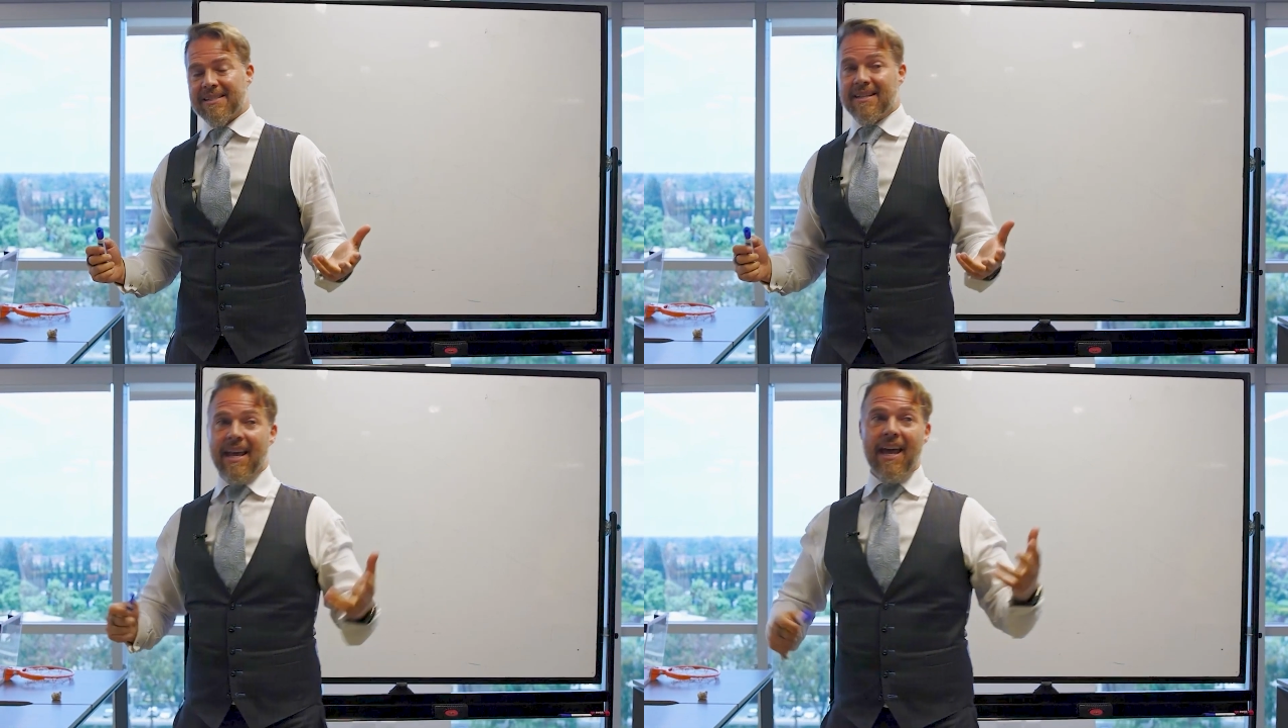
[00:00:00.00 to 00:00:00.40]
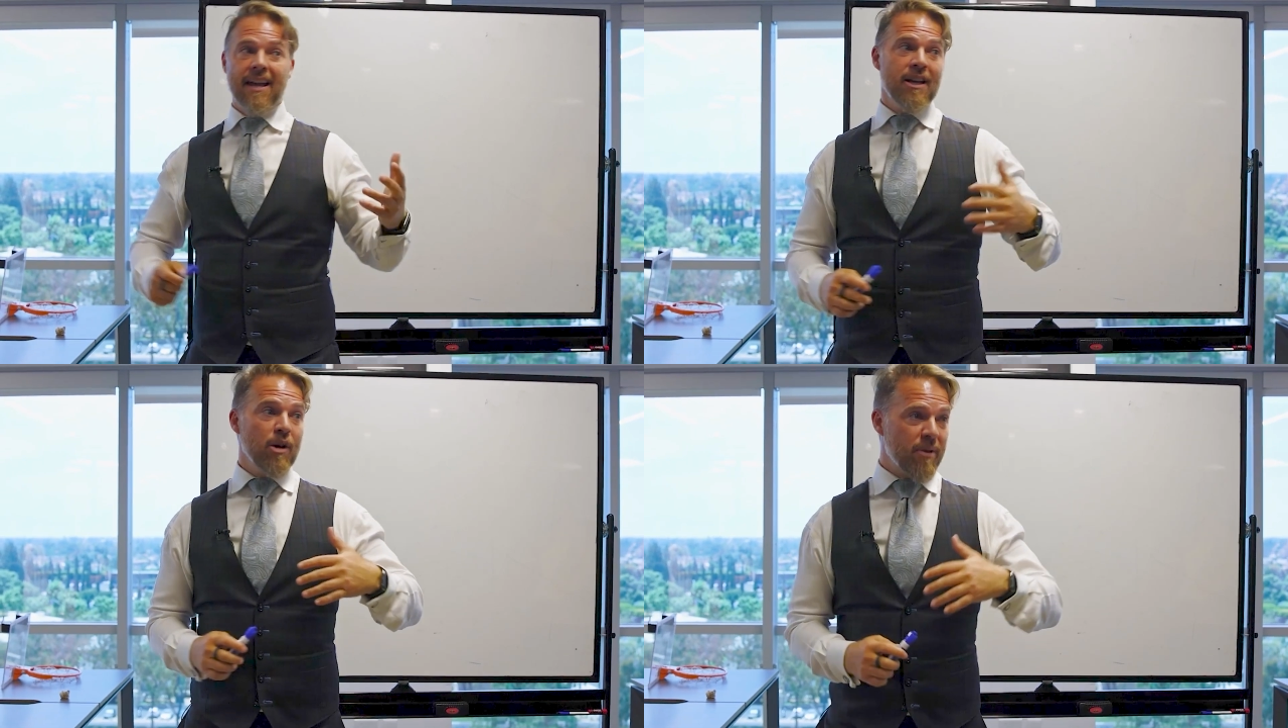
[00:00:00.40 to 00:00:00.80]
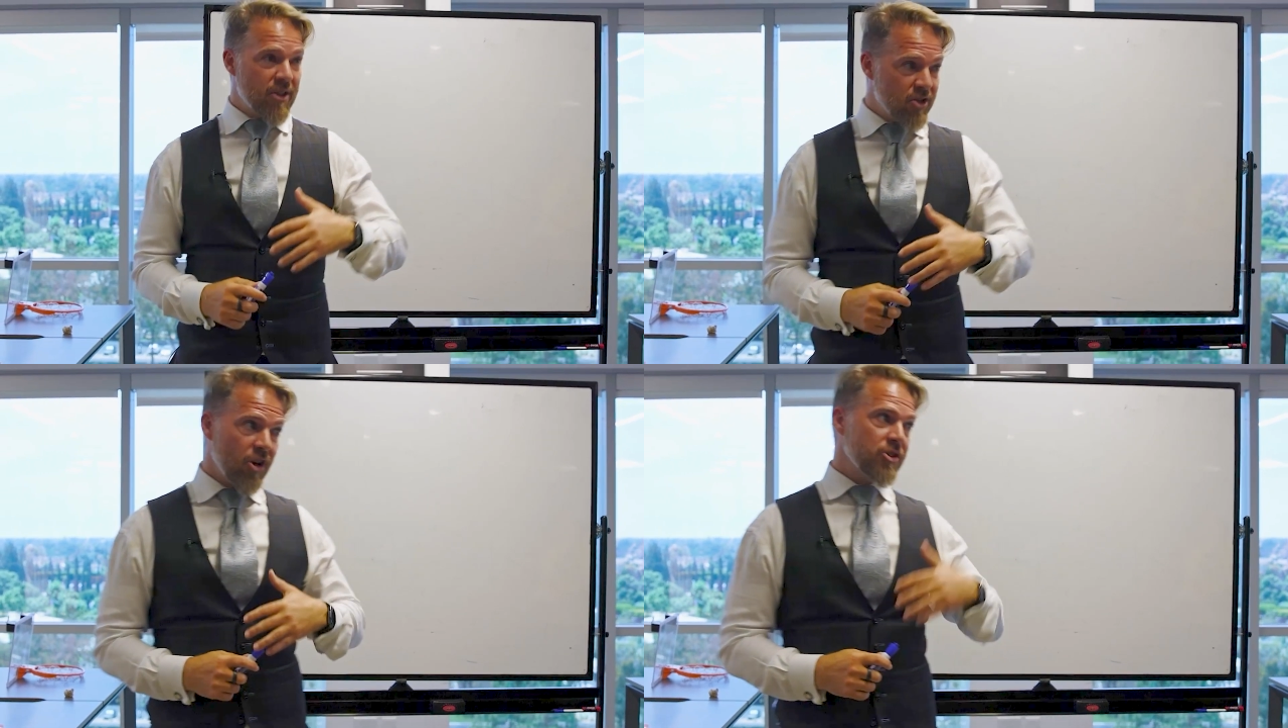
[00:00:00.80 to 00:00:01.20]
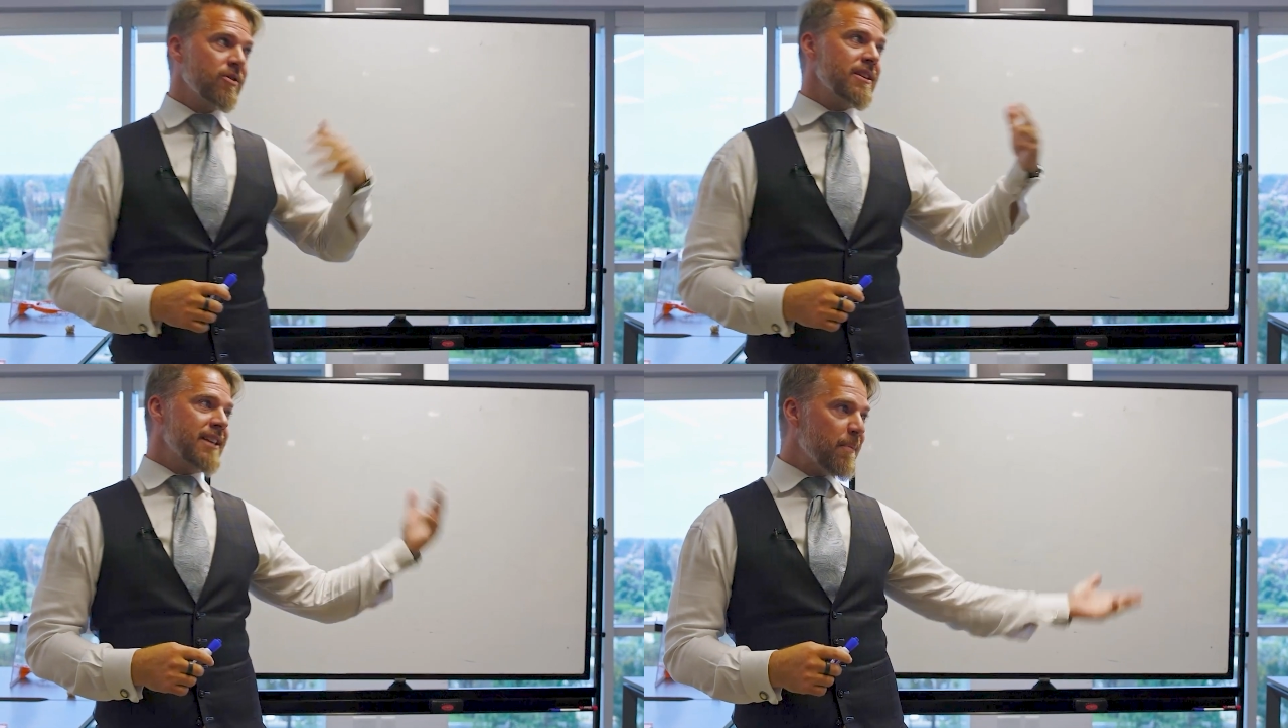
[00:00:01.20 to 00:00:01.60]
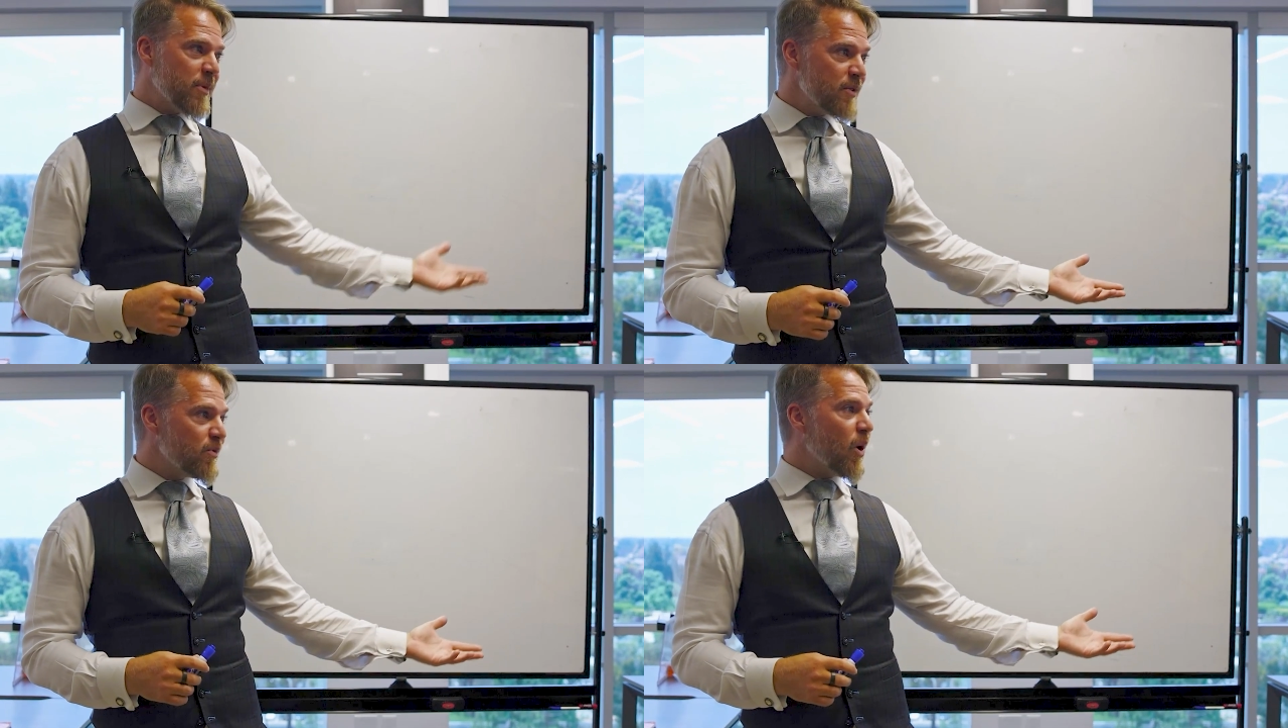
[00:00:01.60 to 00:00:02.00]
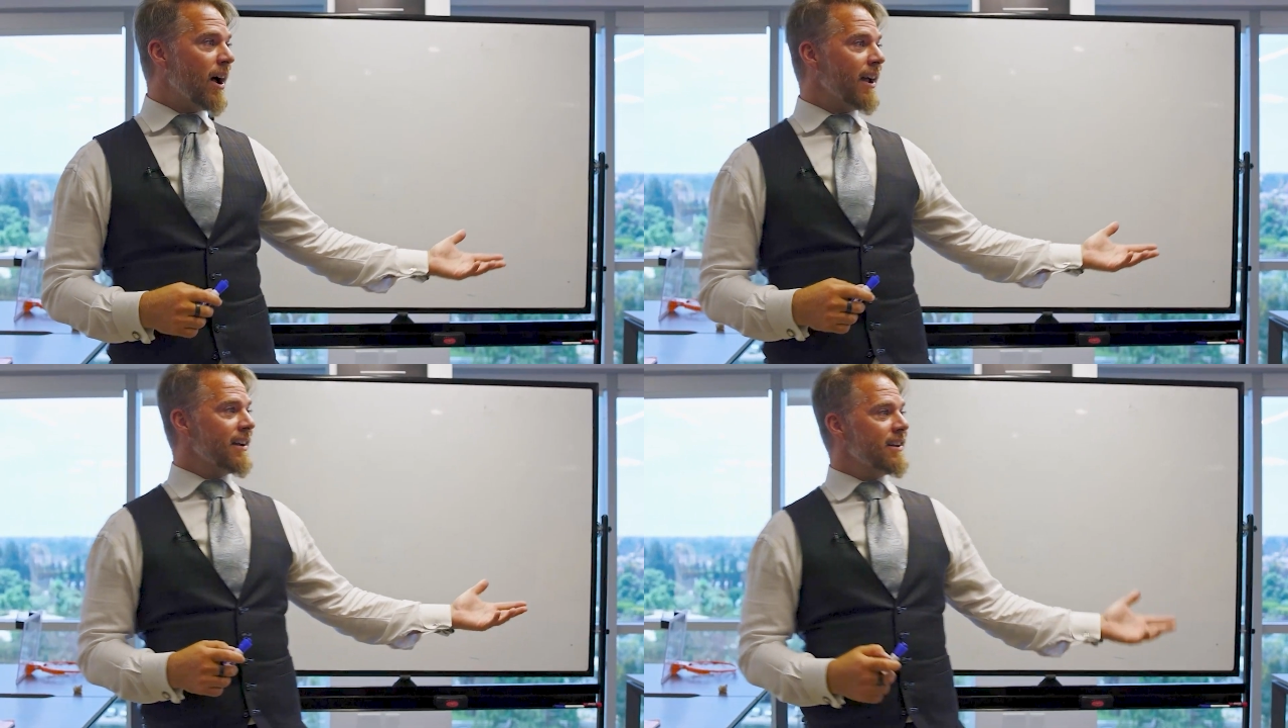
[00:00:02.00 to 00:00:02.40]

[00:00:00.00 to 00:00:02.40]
this today, but there's also the depth of why.